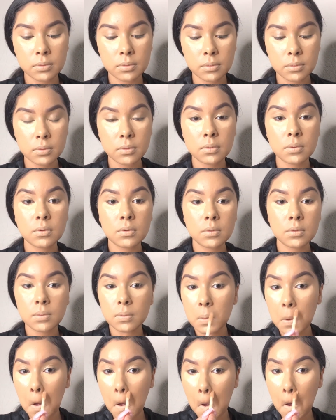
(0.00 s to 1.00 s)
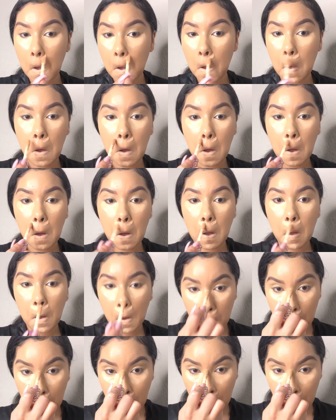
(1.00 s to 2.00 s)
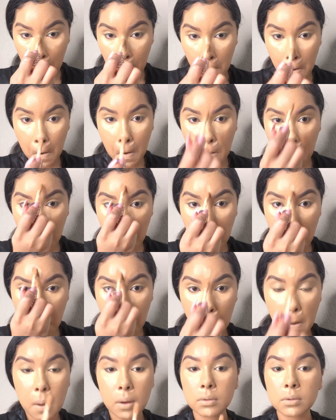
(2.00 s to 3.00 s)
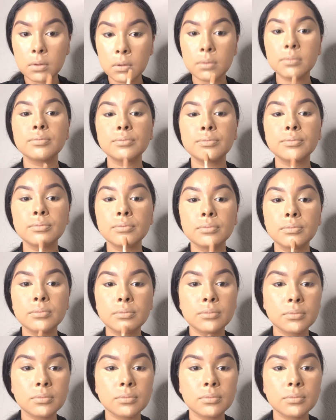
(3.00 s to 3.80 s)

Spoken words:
my chin, bridge of my nose, and my forehead. Yeah.